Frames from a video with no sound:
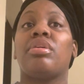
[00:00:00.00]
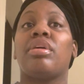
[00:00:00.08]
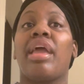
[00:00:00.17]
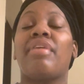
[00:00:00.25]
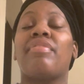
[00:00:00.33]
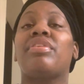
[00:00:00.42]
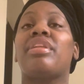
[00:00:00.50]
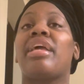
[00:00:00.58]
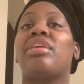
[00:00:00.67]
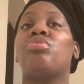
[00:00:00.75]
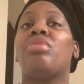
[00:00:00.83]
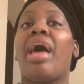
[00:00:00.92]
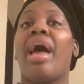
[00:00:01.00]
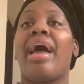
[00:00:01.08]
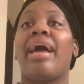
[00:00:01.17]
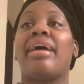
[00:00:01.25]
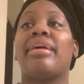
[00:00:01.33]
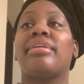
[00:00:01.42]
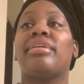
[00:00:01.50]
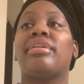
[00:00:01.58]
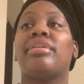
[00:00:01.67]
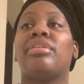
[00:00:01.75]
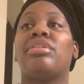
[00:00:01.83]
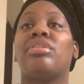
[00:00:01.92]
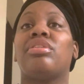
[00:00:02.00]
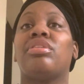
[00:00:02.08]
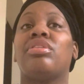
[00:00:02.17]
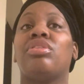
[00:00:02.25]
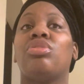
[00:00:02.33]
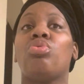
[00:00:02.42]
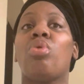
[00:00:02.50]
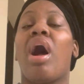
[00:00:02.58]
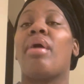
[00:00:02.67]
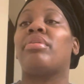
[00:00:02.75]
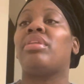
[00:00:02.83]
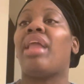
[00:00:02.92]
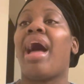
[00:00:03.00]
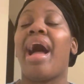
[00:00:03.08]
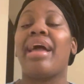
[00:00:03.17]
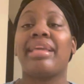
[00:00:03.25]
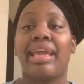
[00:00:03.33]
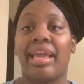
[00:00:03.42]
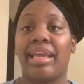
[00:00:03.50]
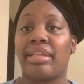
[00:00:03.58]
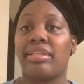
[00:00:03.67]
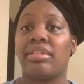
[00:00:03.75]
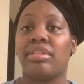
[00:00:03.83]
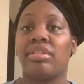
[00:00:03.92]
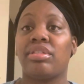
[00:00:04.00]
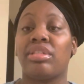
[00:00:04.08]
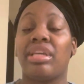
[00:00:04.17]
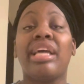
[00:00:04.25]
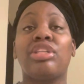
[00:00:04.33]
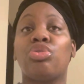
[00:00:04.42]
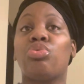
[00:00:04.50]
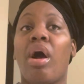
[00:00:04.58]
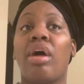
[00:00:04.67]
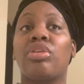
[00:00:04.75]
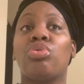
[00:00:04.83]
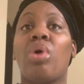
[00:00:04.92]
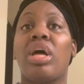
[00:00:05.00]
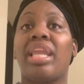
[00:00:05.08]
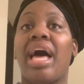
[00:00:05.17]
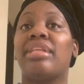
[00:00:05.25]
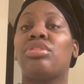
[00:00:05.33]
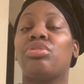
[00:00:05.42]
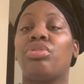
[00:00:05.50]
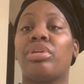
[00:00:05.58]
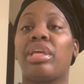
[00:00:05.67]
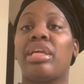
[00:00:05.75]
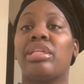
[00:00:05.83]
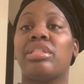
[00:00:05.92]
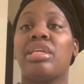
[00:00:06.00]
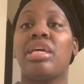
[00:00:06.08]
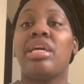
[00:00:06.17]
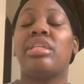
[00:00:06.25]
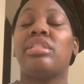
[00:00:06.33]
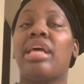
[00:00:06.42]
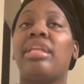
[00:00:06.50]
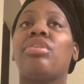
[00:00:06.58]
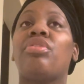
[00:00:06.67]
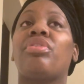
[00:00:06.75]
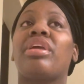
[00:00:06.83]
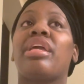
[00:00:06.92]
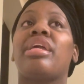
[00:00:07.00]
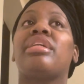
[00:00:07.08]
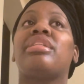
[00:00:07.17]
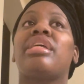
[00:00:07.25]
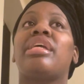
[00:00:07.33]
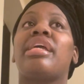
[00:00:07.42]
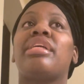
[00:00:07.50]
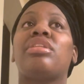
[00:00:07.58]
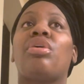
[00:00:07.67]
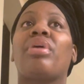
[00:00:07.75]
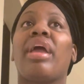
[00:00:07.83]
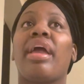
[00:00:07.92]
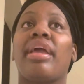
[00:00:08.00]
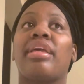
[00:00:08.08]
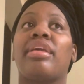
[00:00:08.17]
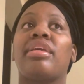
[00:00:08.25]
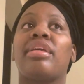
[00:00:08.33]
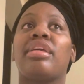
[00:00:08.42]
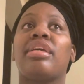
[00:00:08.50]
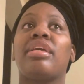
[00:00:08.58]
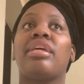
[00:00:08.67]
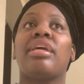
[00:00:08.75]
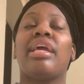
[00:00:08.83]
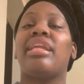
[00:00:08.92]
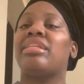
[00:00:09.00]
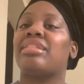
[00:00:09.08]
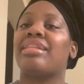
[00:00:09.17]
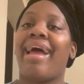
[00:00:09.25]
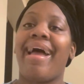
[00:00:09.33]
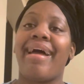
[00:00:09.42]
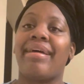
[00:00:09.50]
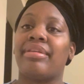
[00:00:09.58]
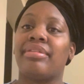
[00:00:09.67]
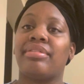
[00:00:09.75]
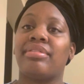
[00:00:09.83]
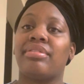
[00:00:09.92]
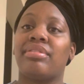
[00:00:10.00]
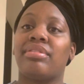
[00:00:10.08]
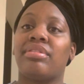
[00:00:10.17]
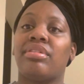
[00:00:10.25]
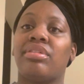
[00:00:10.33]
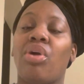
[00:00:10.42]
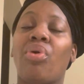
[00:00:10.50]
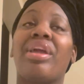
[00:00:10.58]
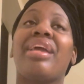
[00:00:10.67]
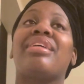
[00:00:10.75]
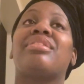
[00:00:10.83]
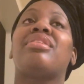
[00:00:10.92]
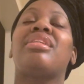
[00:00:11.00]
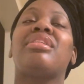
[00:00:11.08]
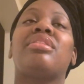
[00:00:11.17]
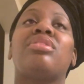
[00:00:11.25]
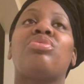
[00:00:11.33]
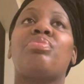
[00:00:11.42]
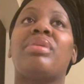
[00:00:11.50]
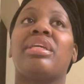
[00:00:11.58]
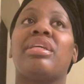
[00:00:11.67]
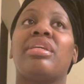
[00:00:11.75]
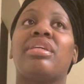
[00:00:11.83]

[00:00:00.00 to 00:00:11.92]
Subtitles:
Every day you lie, you are lying. Yes, you are. You are lying to your kids. Telling your kids is okay and it's not. Your kids, listen to me.